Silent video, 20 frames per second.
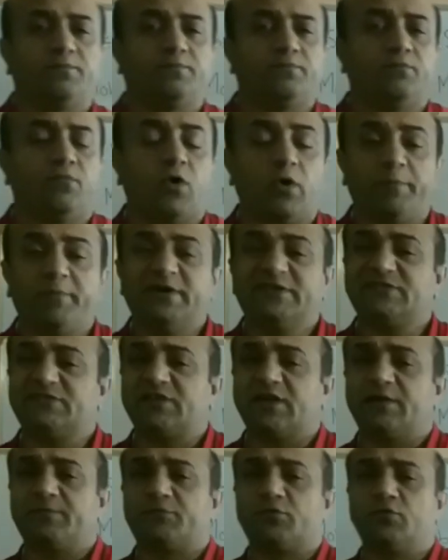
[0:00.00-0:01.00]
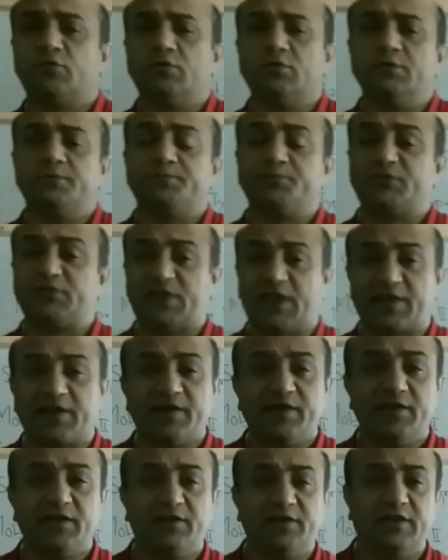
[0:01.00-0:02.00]
Mobitz type 2 second
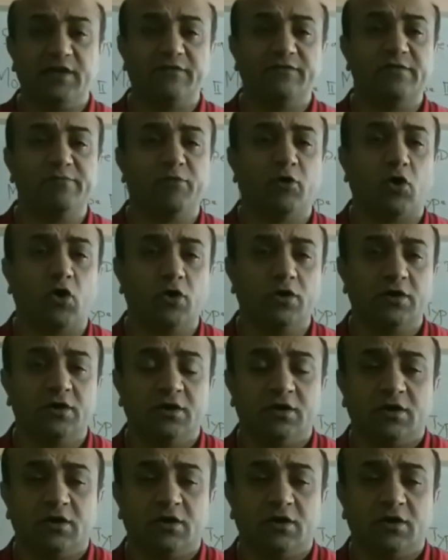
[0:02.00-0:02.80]
degree AV block?